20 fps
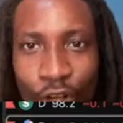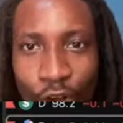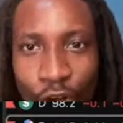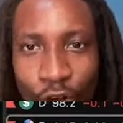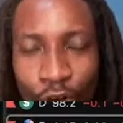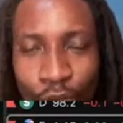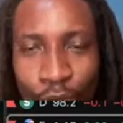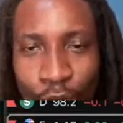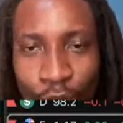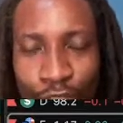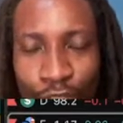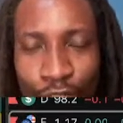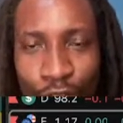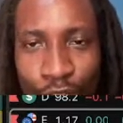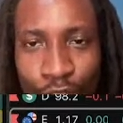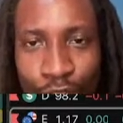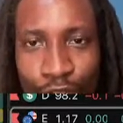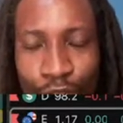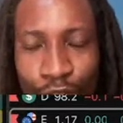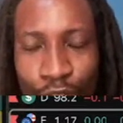almost
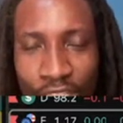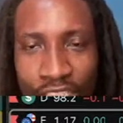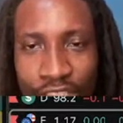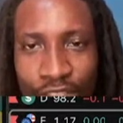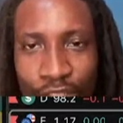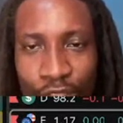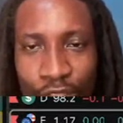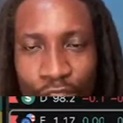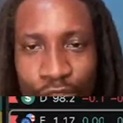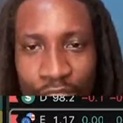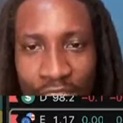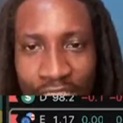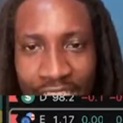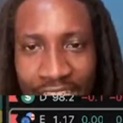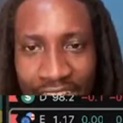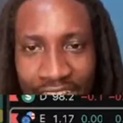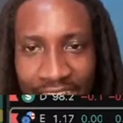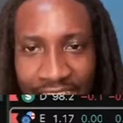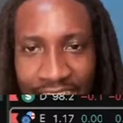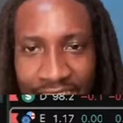close to its own trend
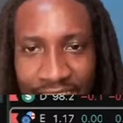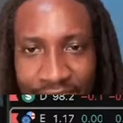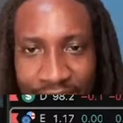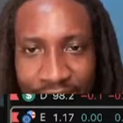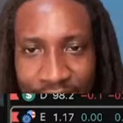line.